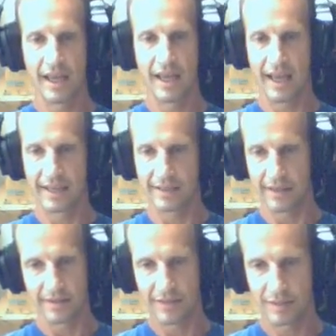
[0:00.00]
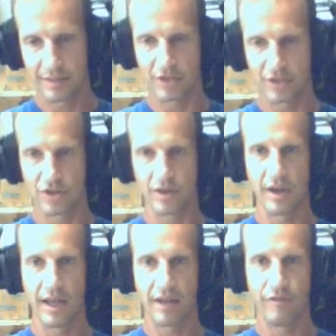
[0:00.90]
as it does in this picture,
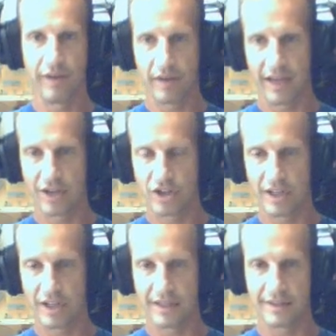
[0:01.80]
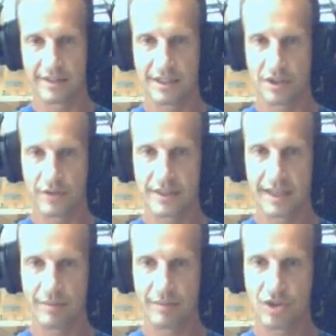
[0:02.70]
variation in sea surface
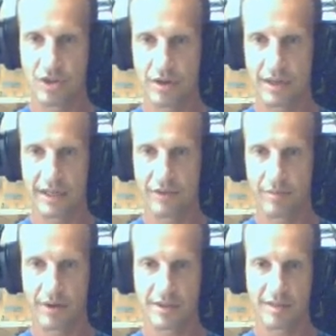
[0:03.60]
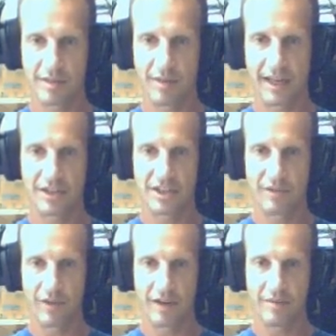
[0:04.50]
temperature in different parts of the pelagic
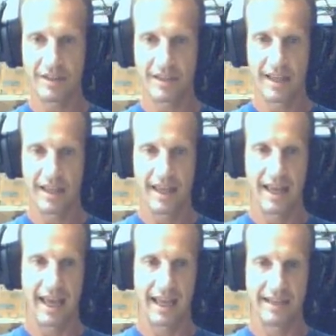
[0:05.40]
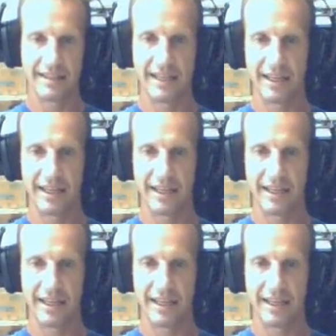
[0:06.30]
environment. And